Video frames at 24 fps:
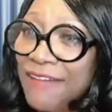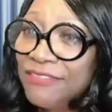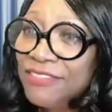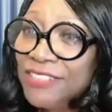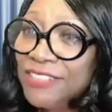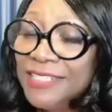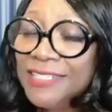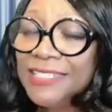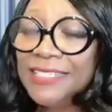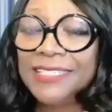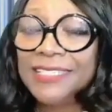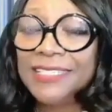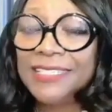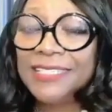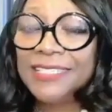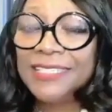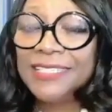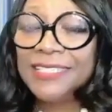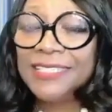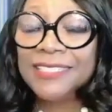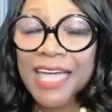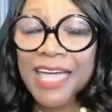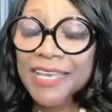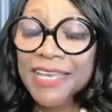have to
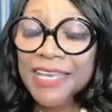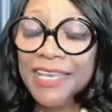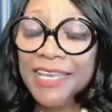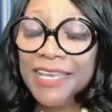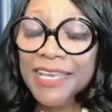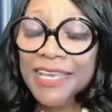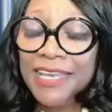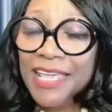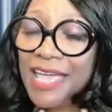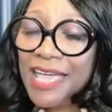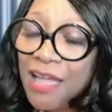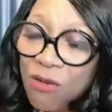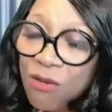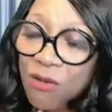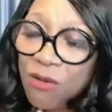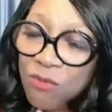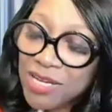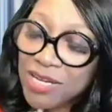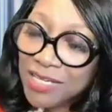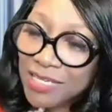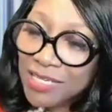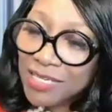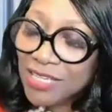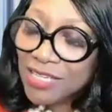decide how
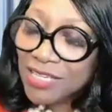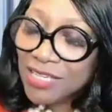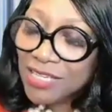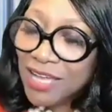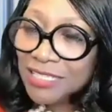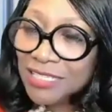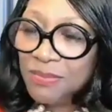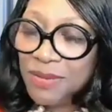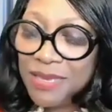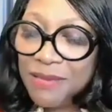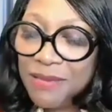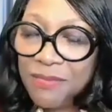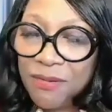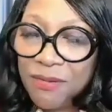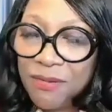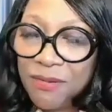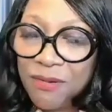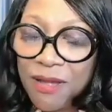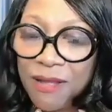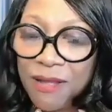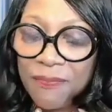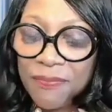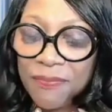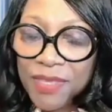we're going to talk to
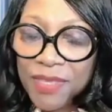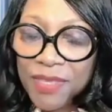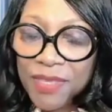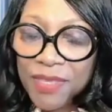people.